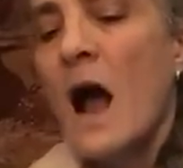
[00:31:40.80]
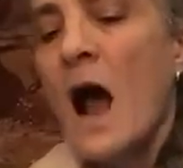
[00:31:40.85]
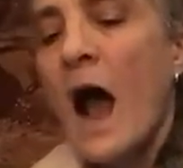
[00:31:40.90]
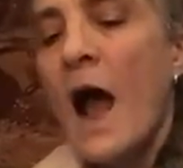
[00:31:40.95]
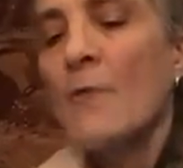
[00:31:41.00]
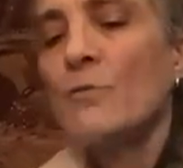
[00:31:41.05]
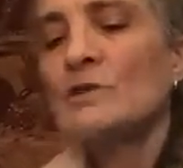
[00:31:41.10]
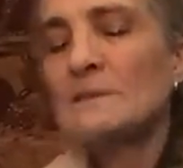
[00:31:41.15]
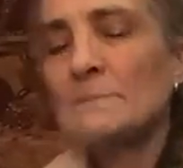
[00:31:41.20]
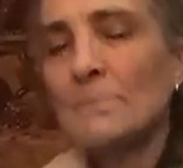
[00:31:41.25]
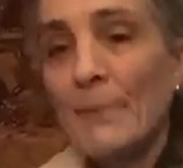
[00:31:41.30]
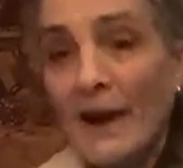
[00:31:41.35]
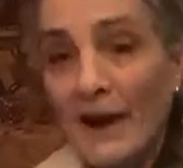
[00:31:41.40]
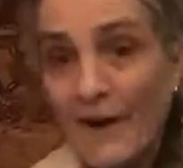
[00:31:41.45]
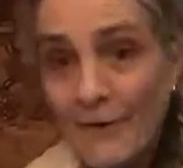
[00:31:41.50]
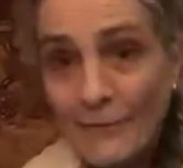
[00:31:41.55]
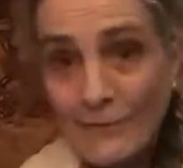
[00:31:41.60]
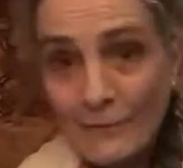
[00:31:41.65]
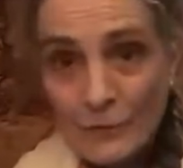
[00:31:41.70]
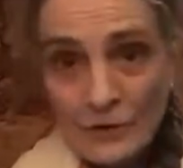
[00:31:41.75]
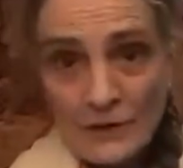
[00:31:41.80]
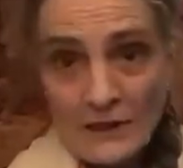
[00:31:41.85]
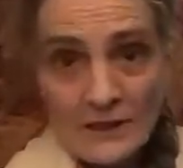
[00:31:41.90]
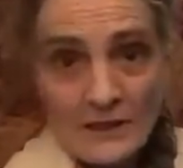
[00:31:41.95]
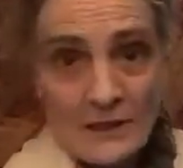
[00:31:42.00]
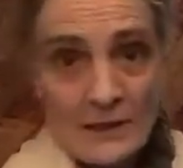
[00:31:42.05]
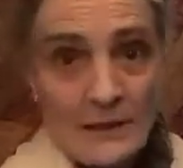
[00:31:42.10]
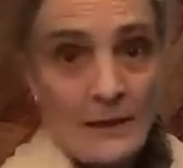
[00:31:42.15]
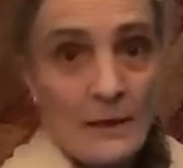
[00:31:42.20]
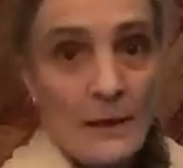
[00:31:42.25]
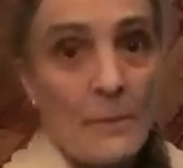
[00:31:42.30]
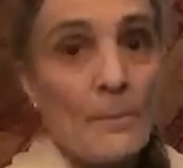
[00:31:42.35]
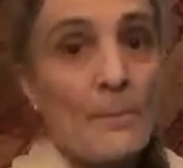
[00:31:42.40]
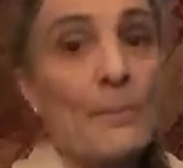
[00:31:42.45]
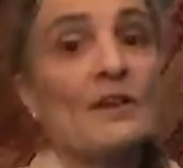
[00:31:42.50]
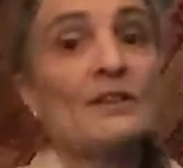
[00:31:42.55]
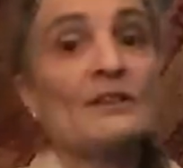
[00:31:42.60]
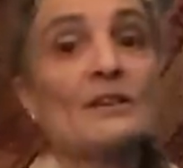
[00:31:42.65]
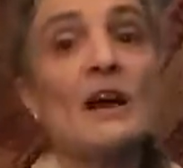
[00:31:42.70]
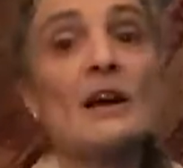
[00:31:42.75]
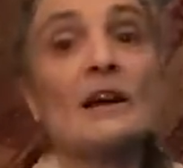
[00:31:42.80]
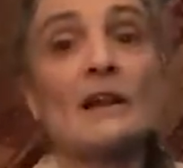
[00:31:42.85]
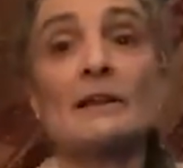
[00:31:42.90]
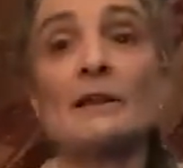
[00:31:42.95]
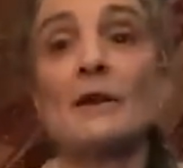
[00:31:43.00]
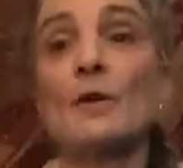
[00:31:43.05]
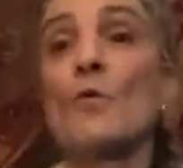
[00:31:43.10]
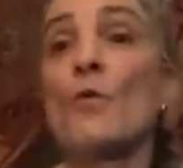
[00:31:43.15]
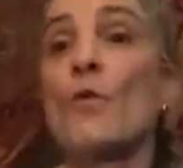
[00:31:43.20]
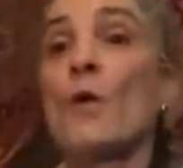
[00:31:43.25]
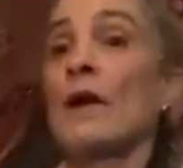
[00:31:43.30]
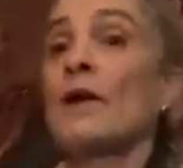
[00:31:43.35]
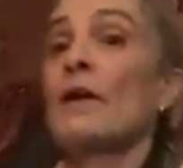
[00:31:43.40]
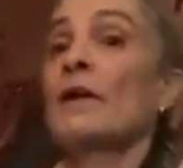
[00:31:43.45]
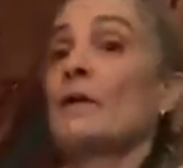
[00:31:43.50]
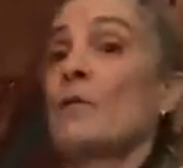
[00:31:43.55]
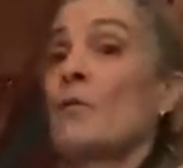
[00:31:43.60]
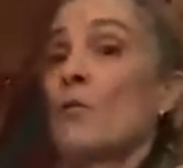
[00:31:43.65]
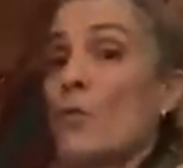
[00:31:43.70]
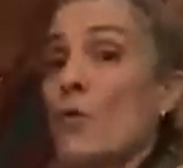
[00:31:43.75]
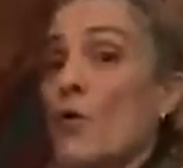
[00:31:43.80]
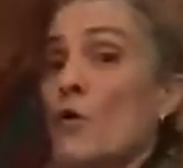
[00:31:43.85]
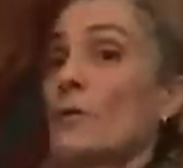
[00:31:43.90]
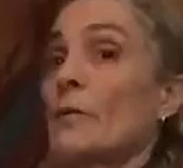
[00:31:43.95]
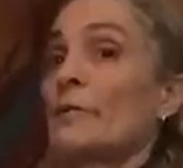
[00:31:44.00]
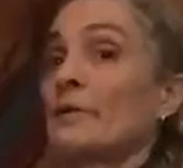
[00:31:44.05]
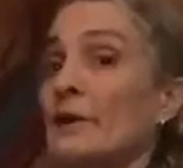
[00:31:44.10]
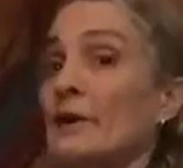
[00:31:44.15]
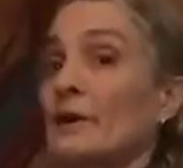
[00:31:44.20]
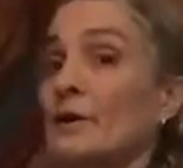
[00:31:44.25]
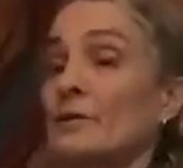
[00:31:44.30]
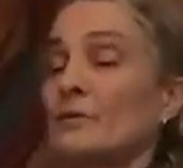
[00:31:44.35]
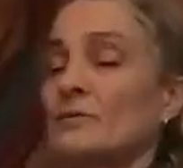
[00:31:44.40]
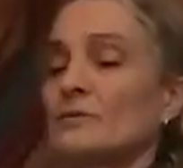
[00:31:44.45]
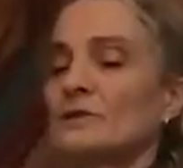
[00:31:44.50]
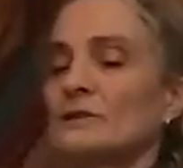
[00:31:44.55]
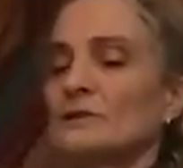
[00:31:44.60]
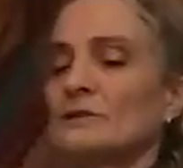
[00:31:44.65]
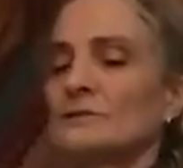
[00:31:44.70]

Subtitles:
I was barefoot, but luckily wearing a warm coat.